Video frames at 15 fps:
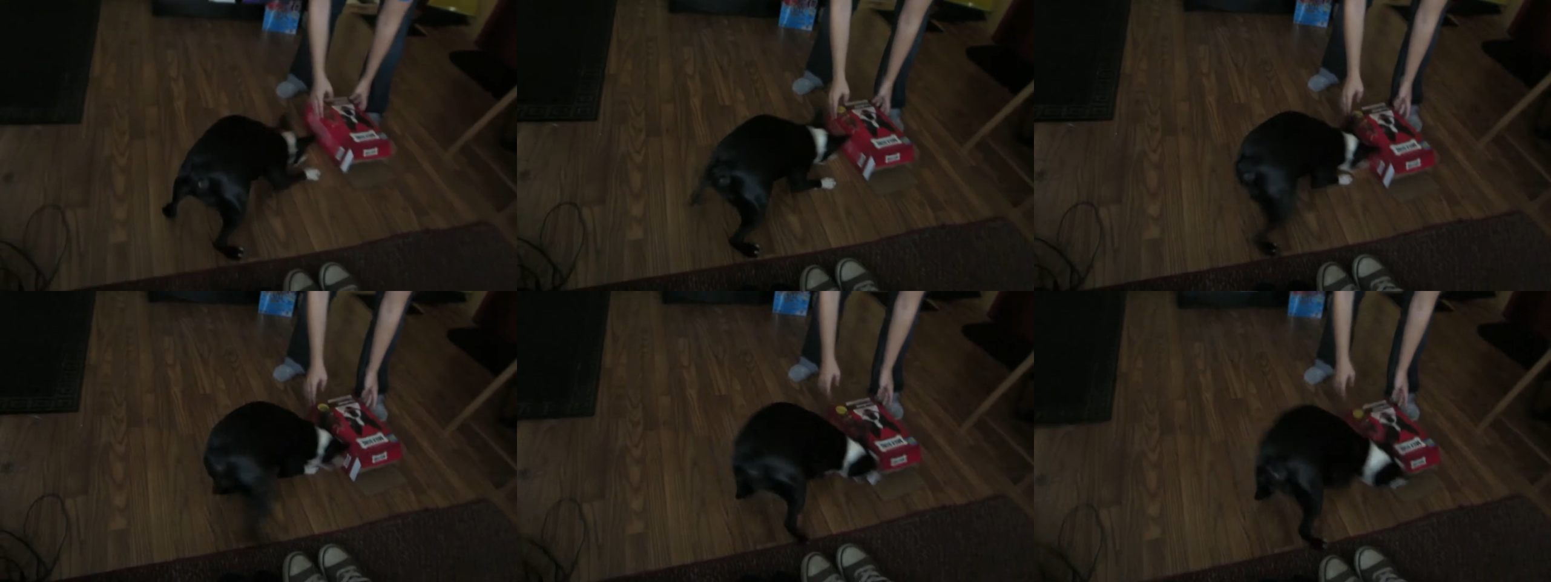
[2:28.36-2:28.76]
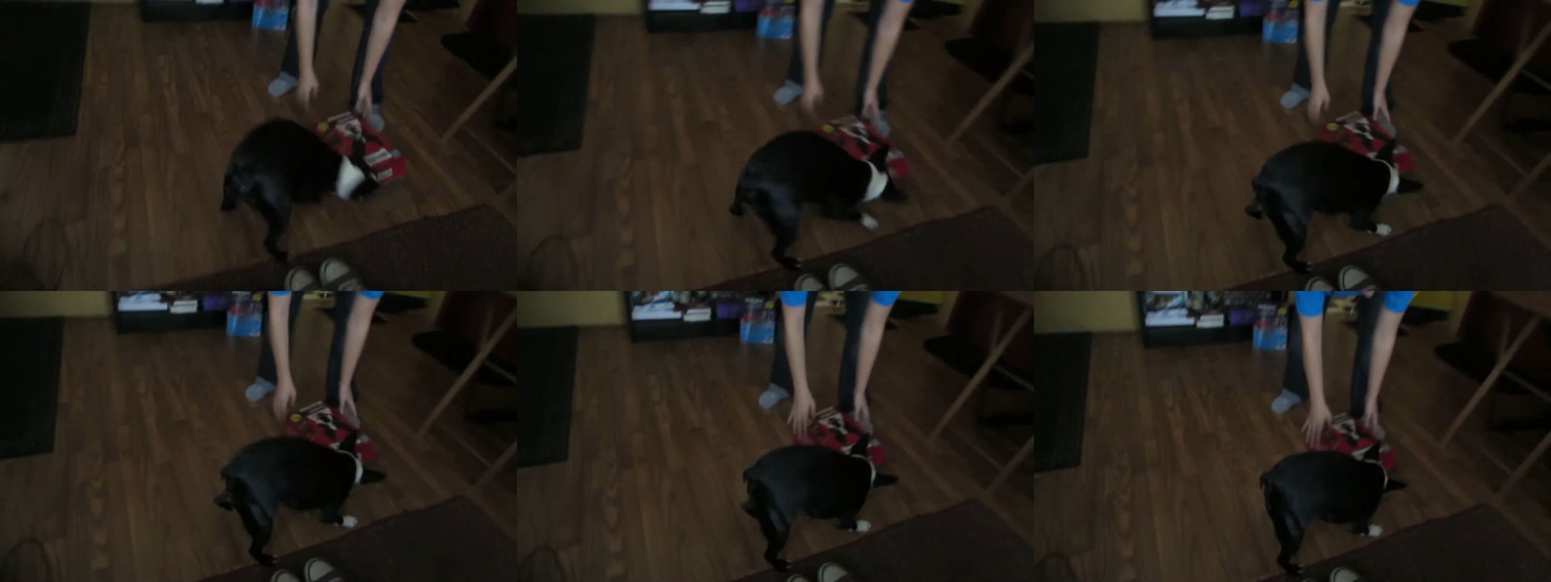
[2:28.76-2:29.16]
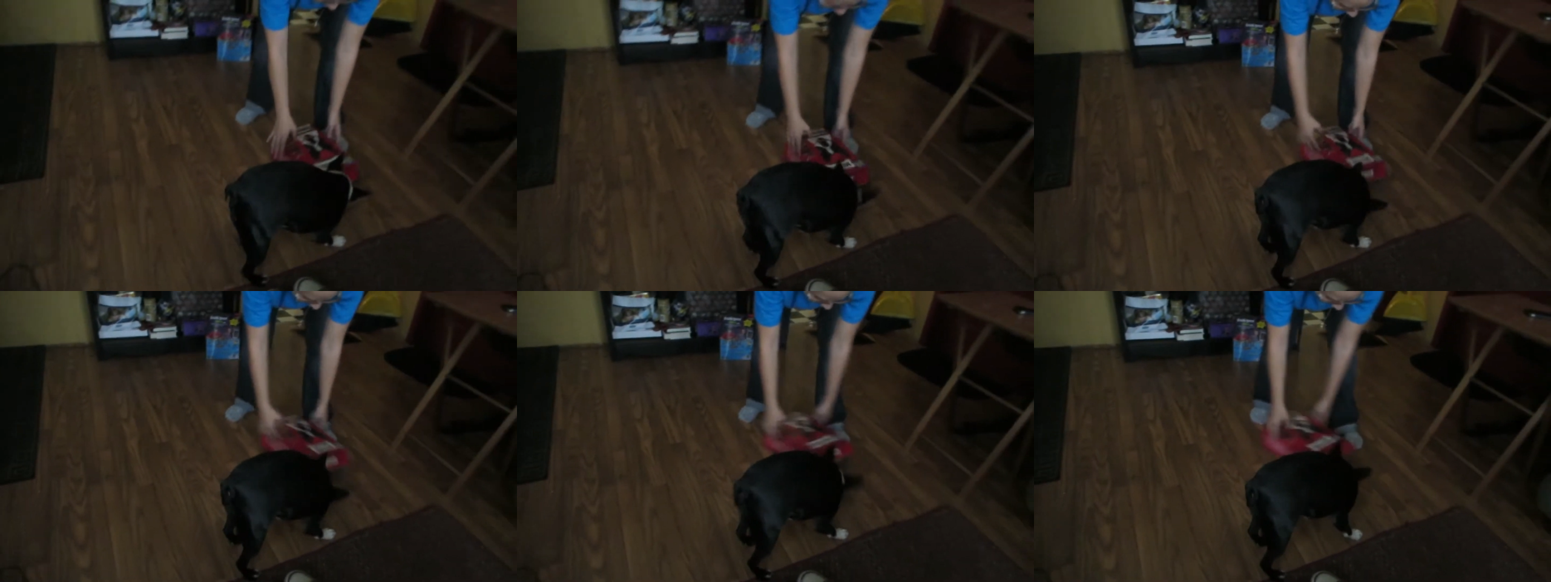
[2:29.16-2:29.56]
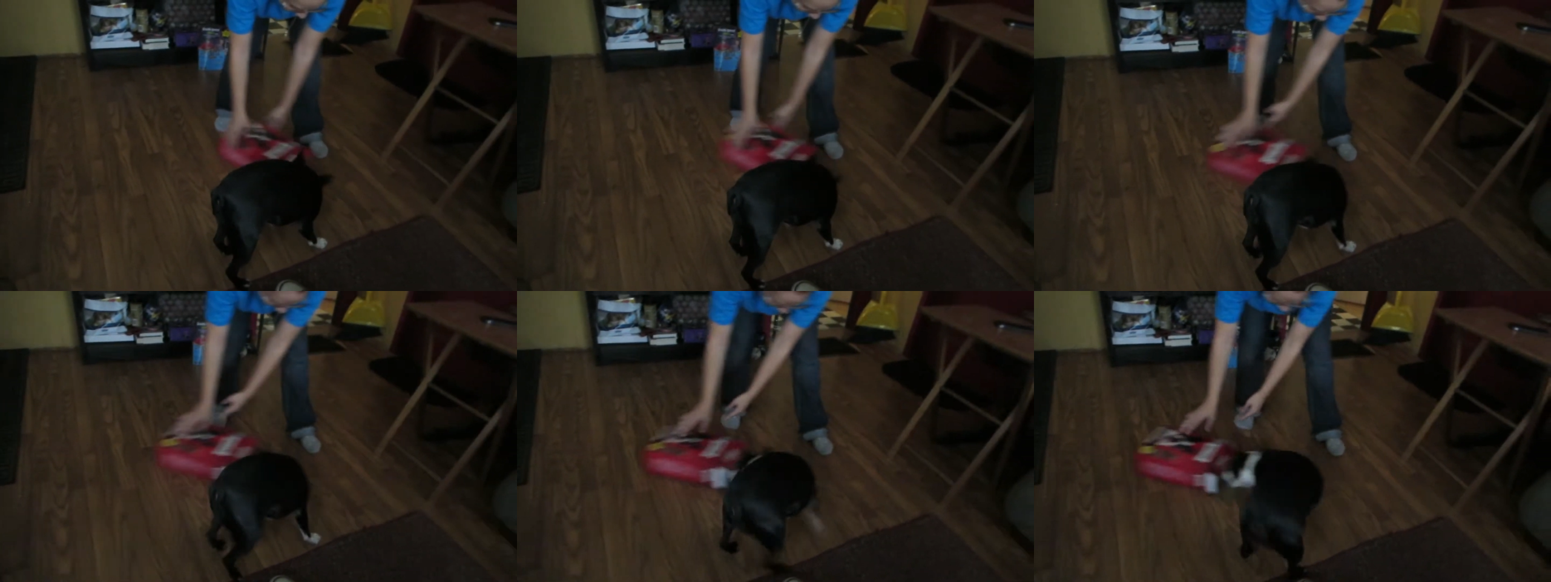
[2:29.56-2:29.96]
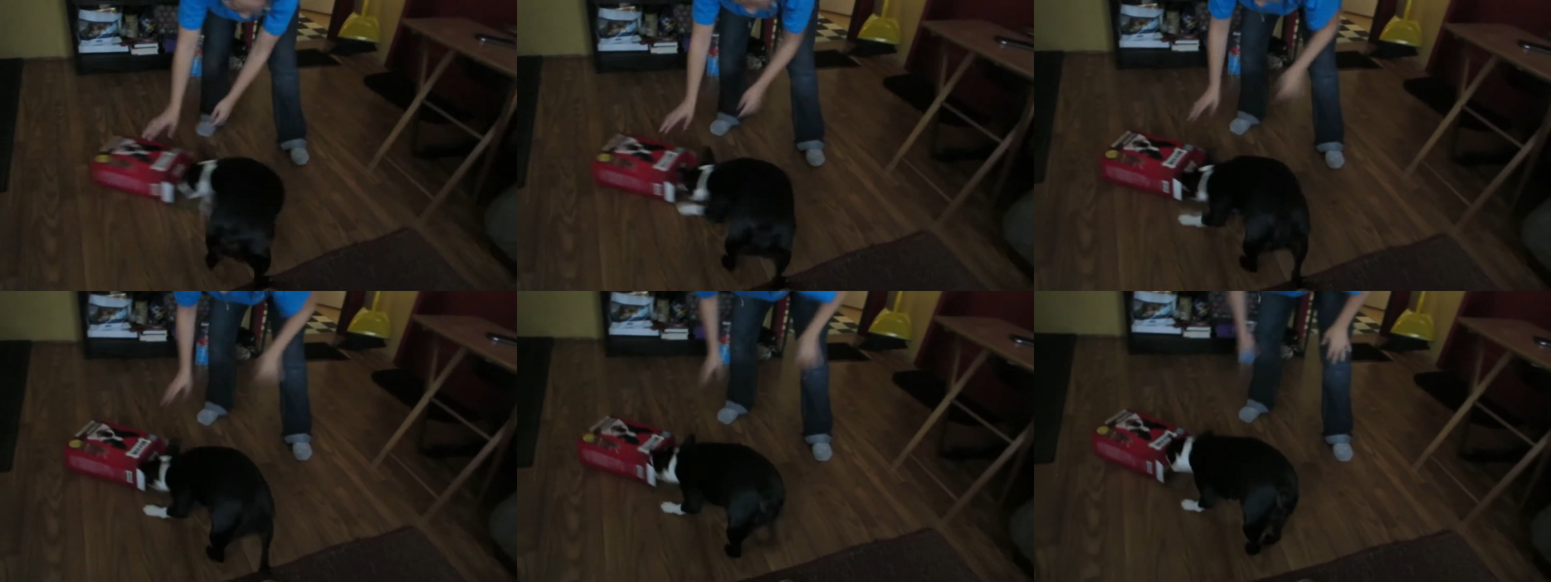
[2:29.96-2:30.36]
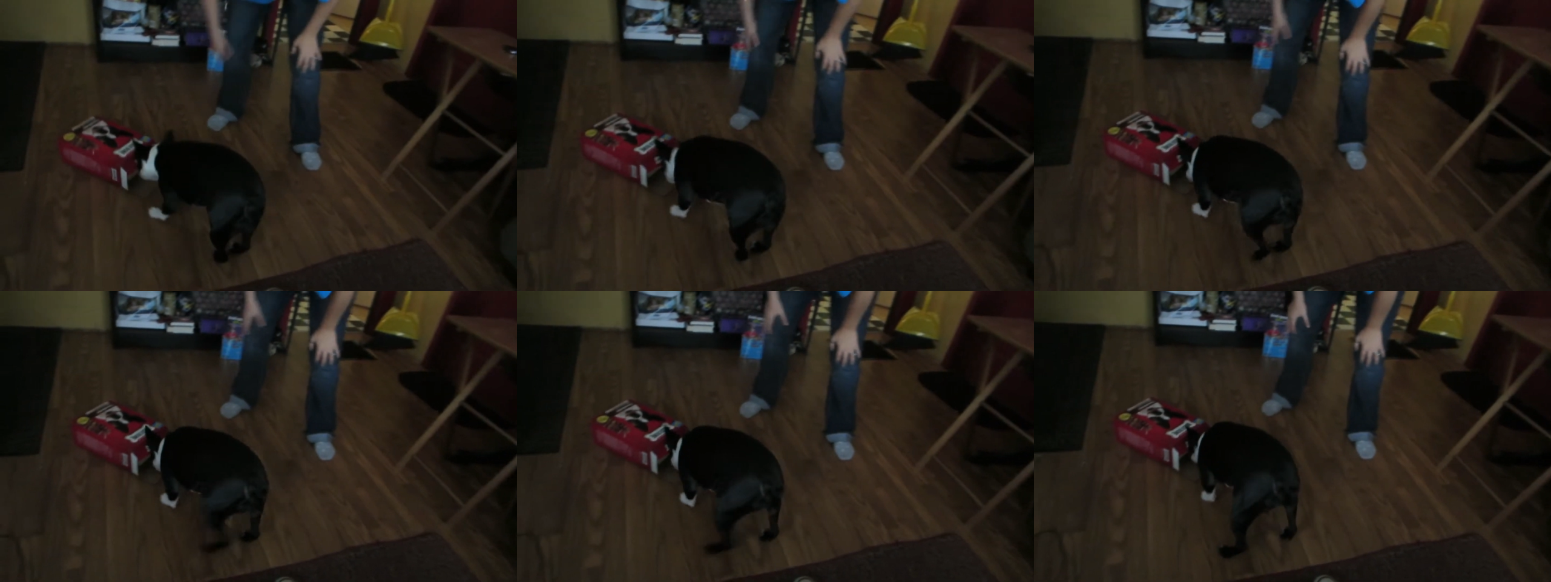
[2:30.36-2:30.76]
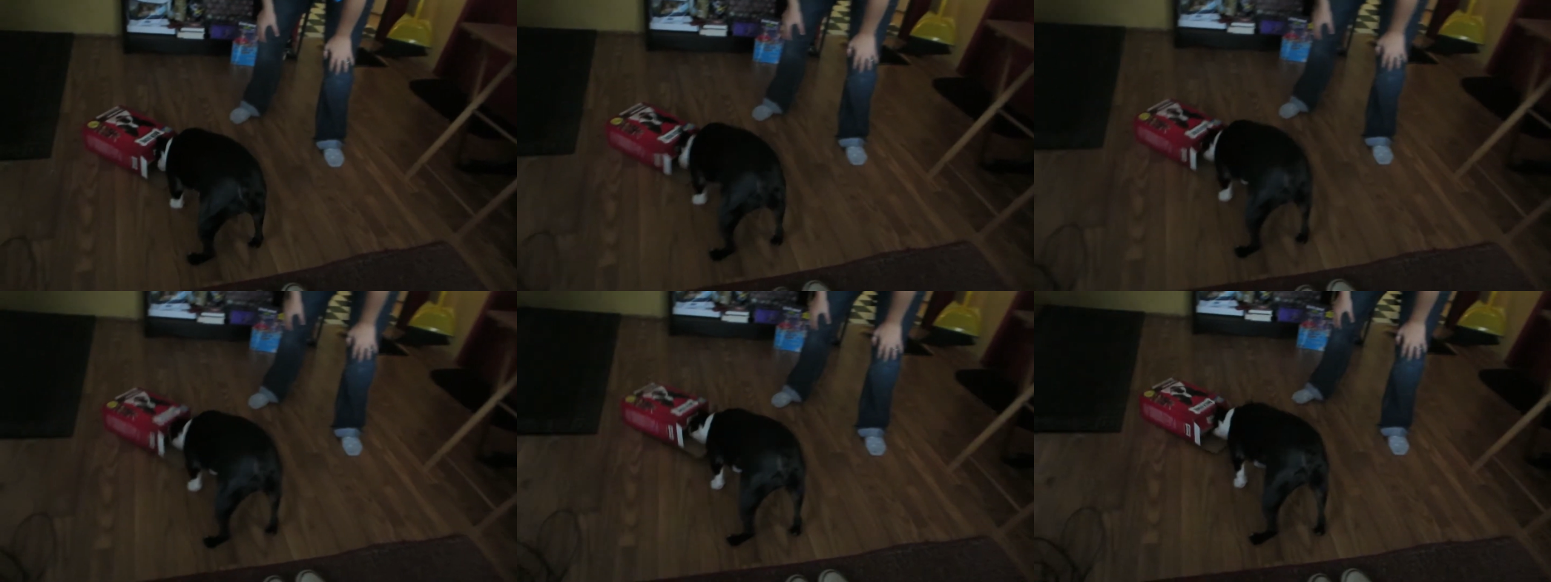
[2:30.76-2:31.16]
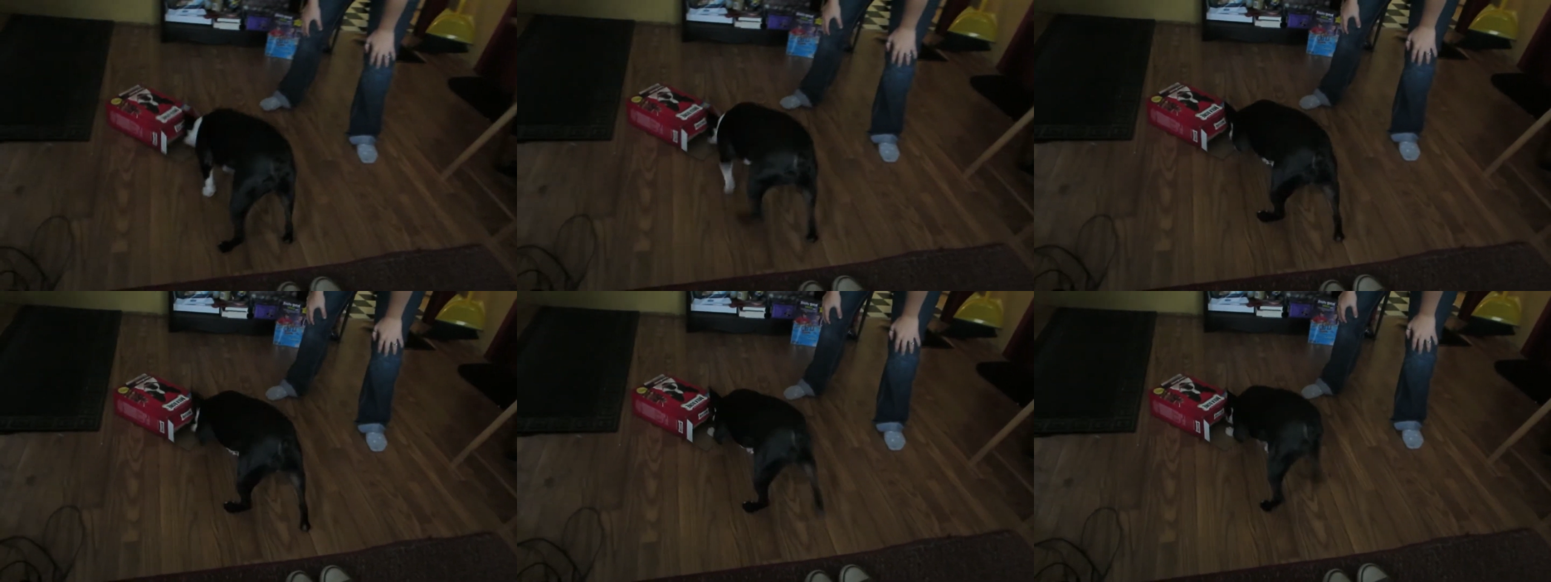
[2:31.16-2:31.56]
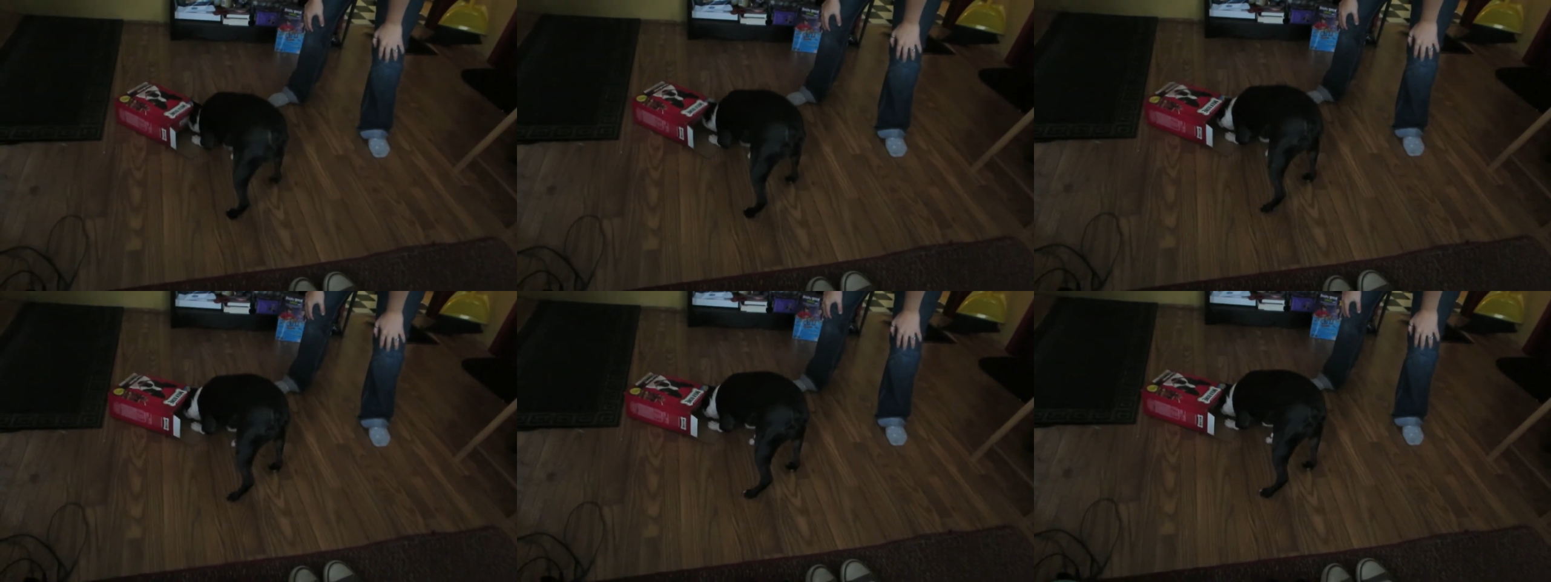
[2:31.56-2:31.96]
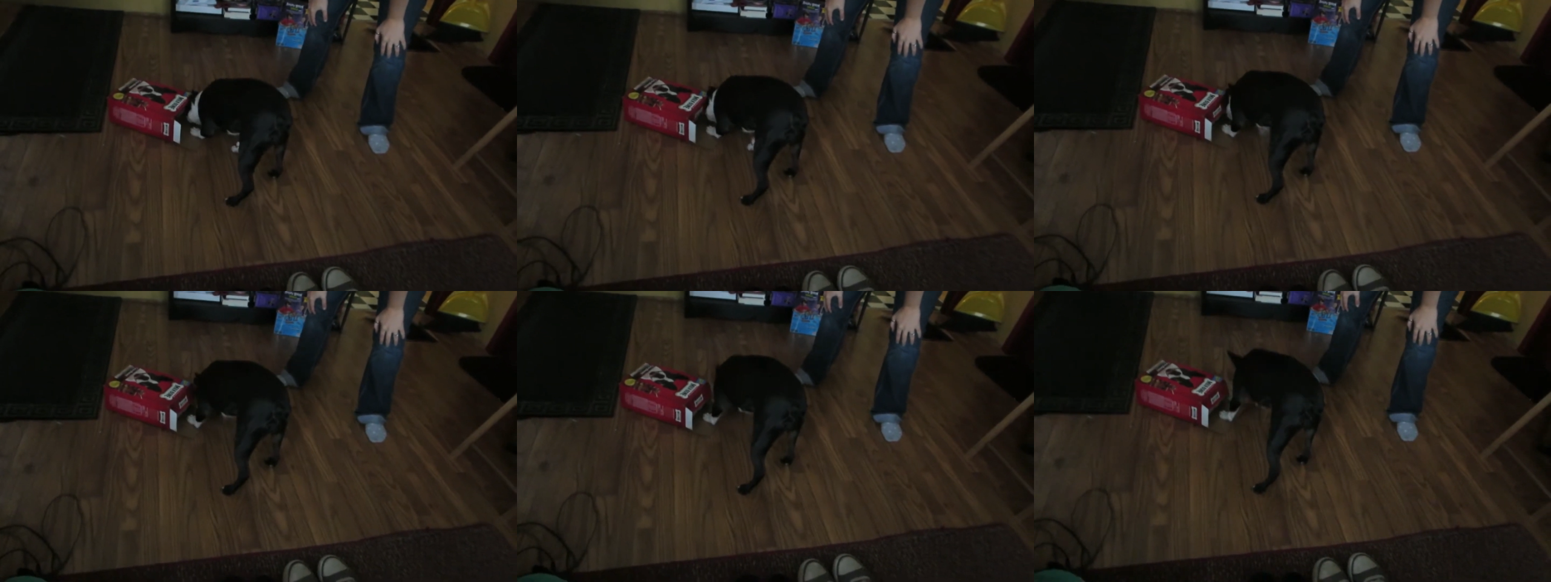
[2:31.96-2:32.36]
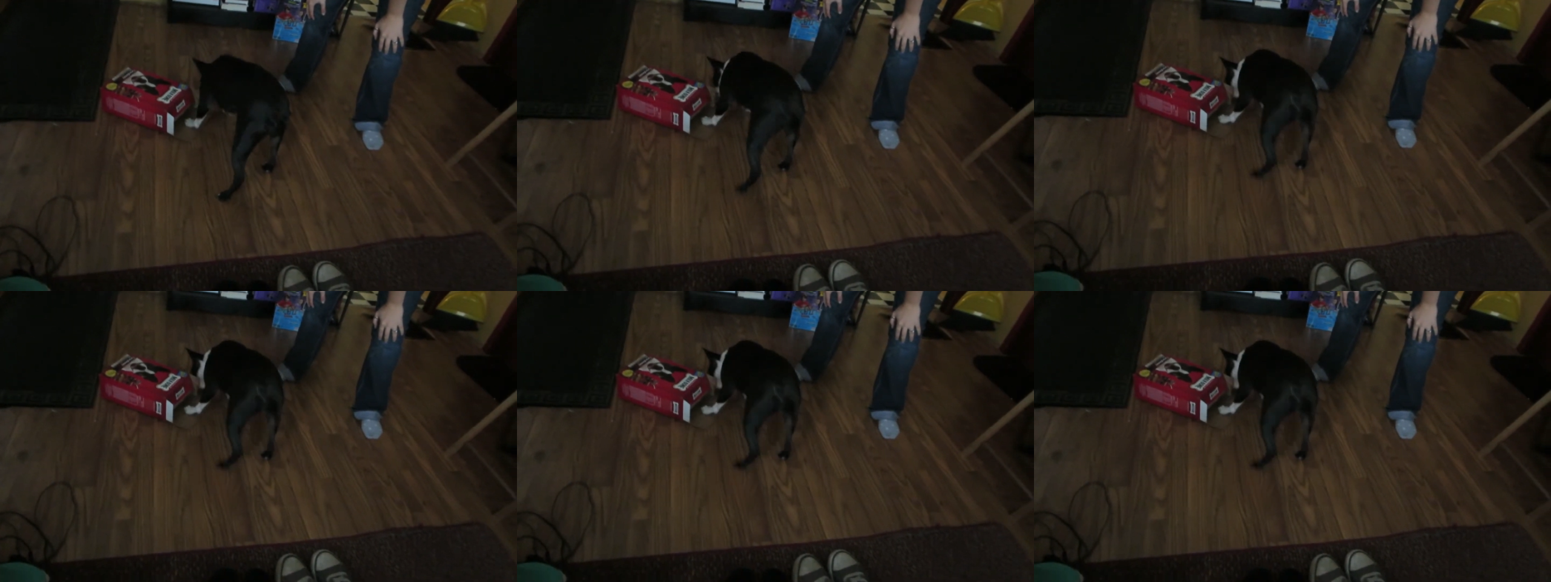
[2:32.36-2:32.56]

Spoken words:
Nobody's mouth can be seen.